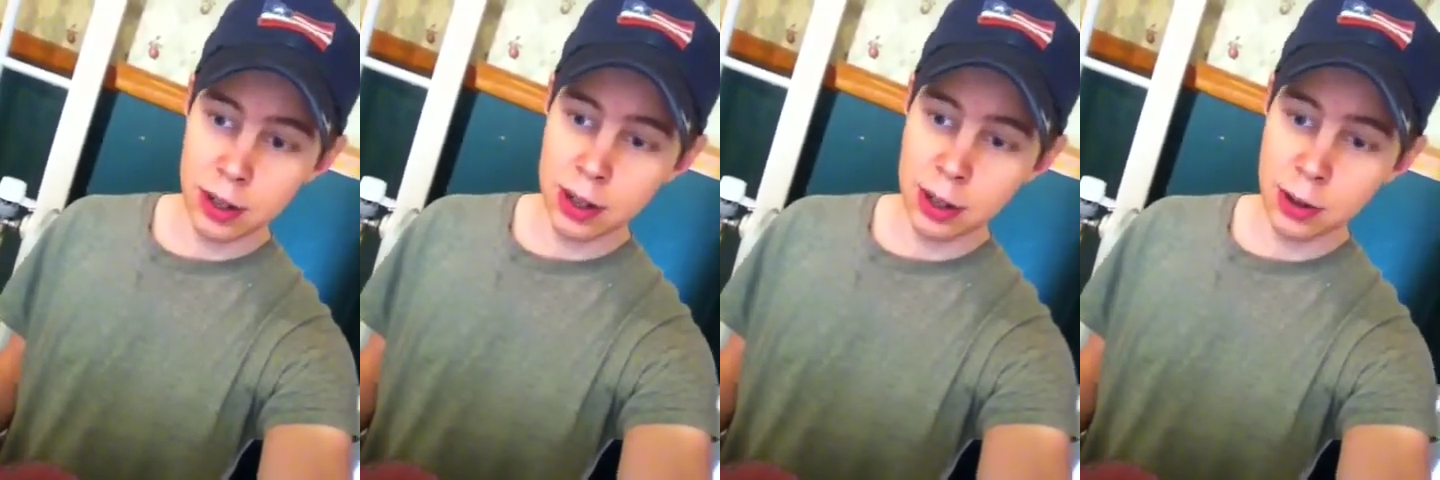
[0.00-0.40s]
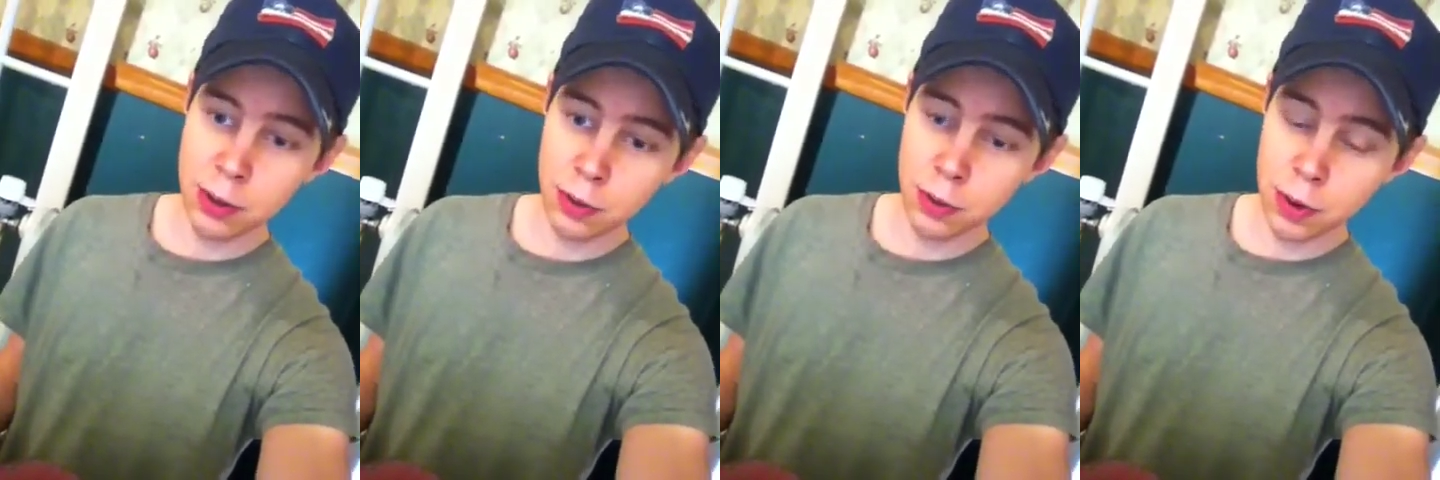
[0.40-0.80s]
and they
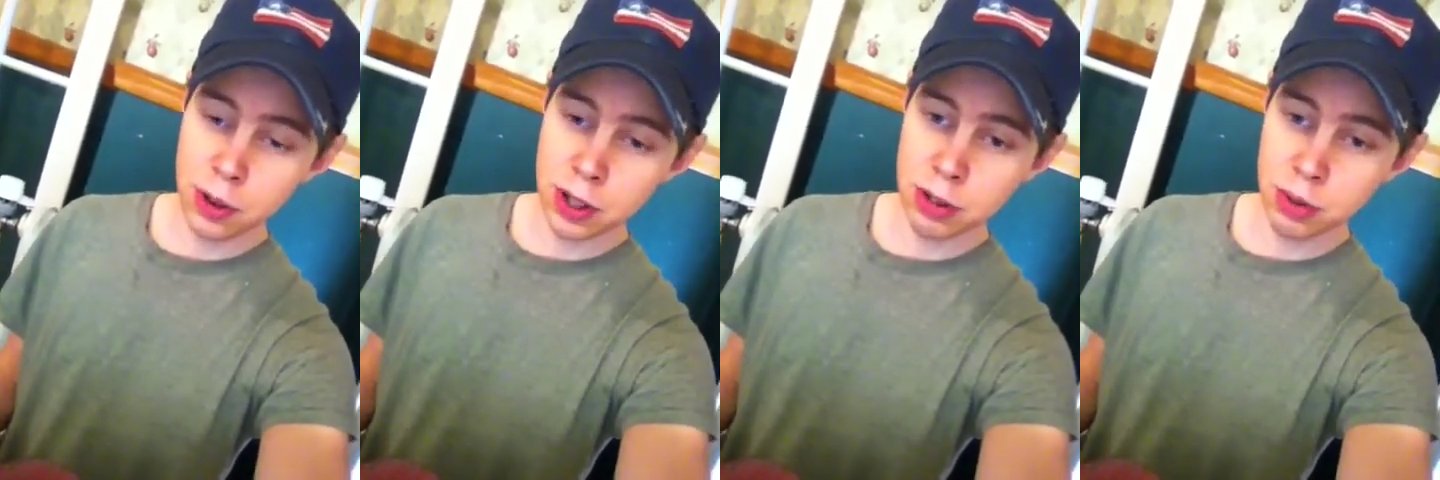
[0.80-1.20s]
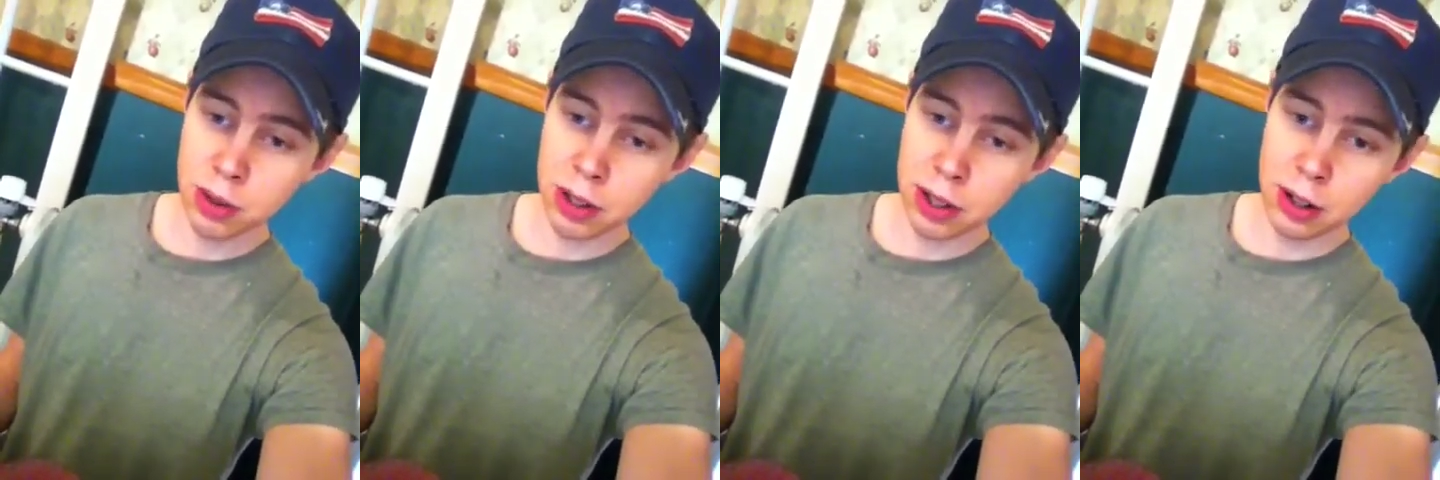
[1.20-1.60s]
don't focus
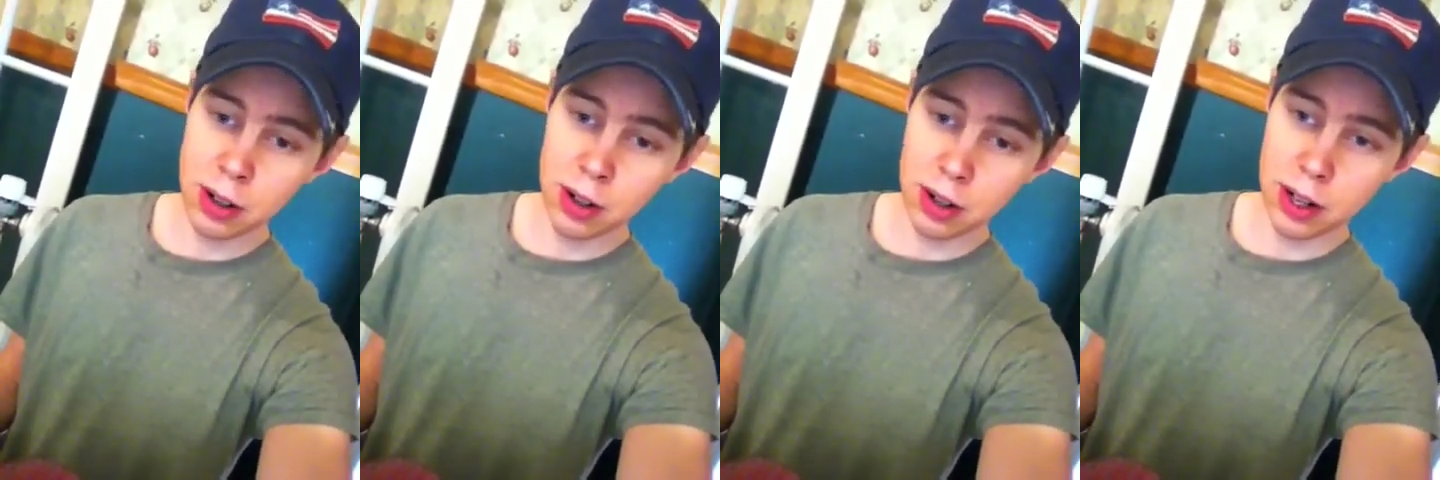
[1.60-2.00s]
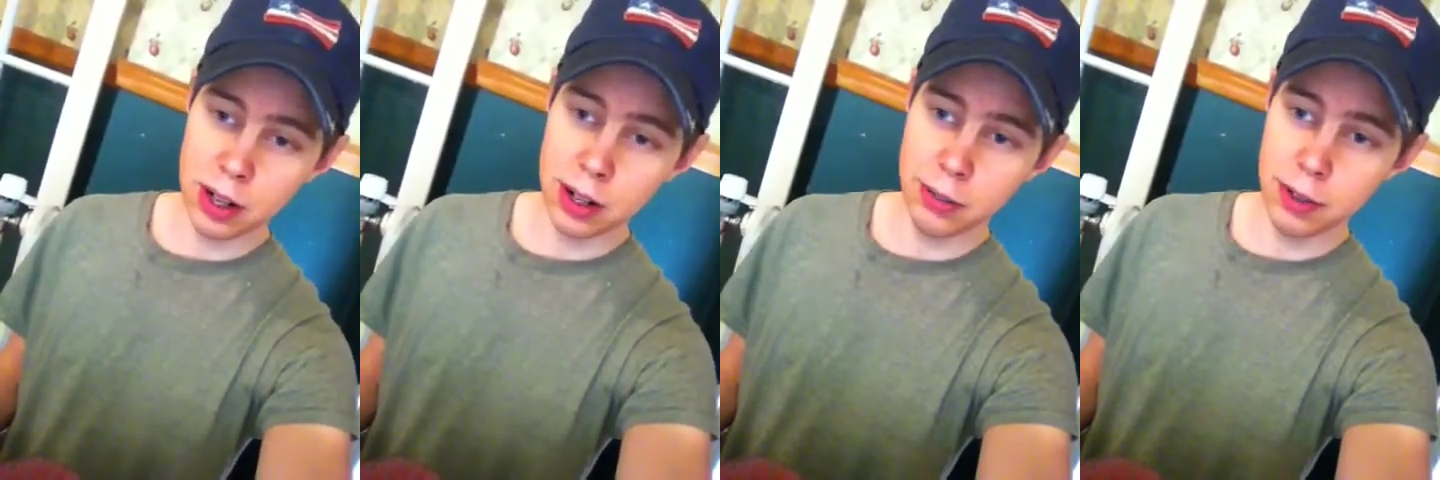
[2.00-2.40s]
really at all
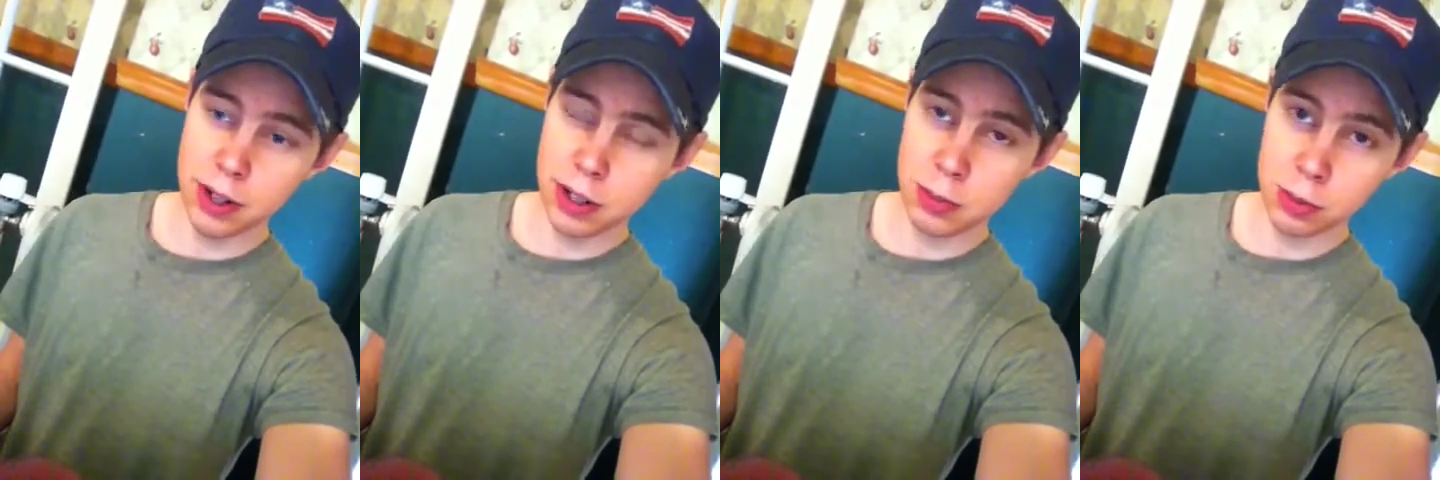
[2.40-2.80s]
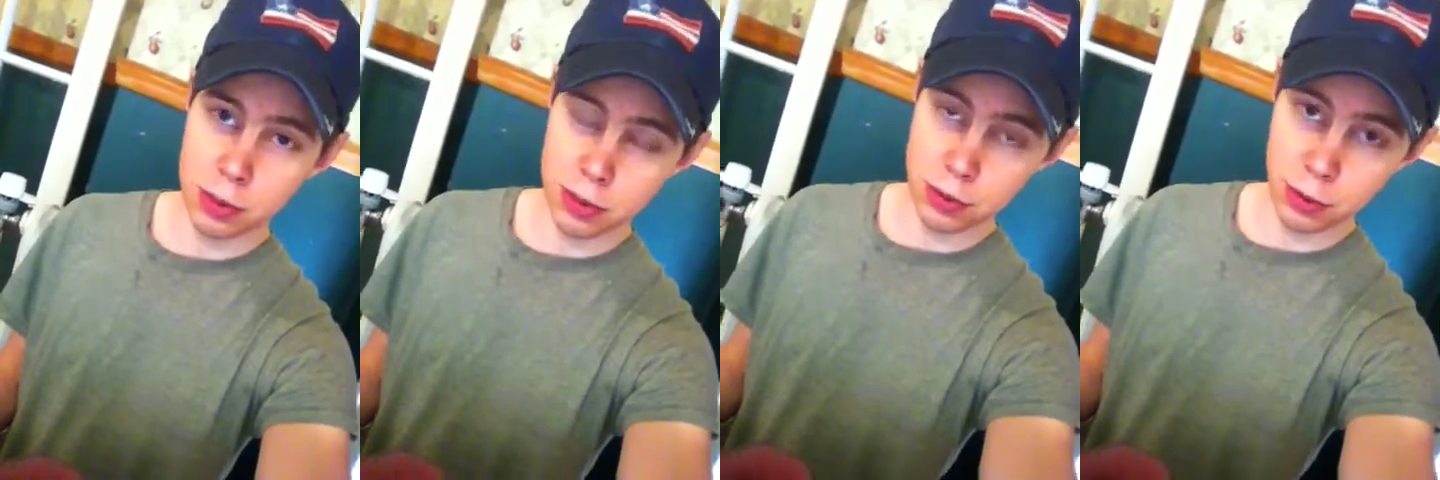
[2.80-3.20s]
on
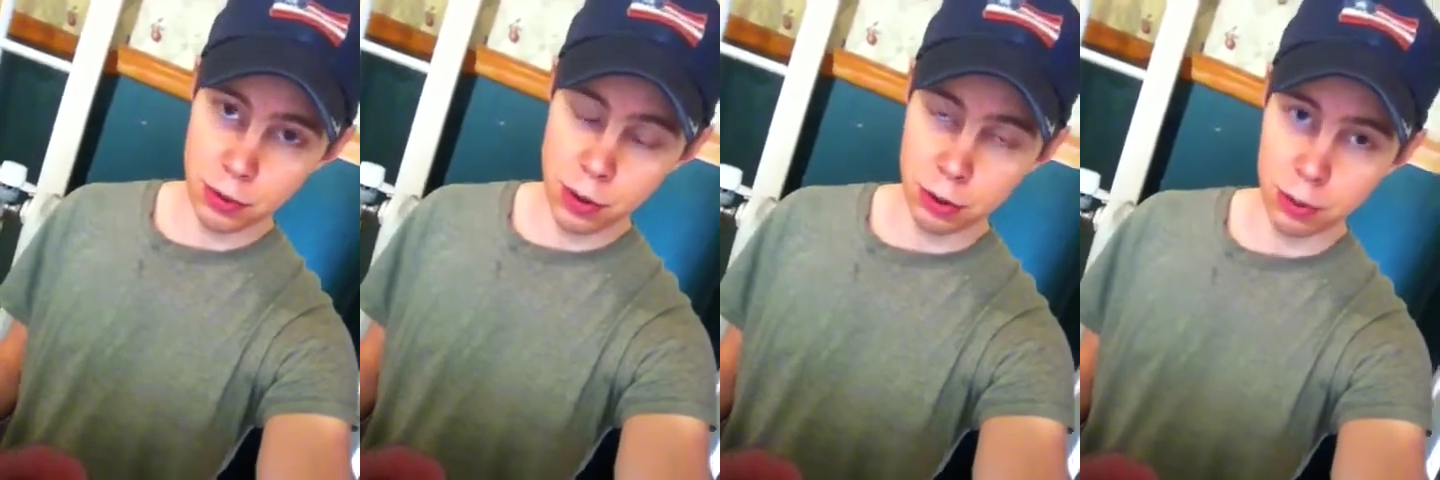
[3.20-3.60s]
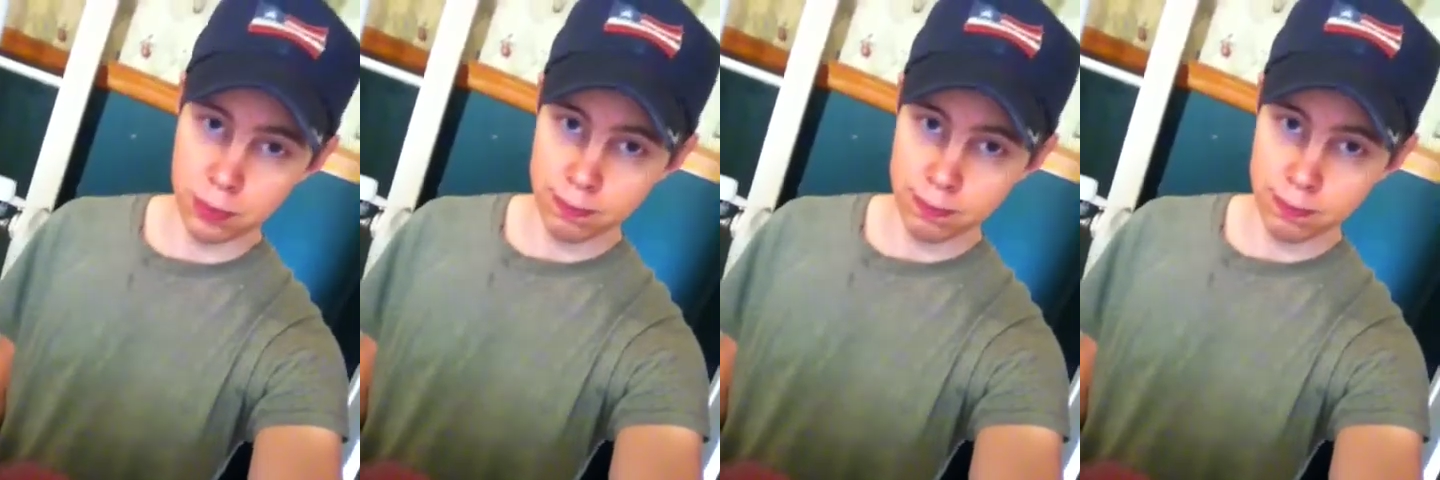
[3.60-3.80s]
vegetables and fruit,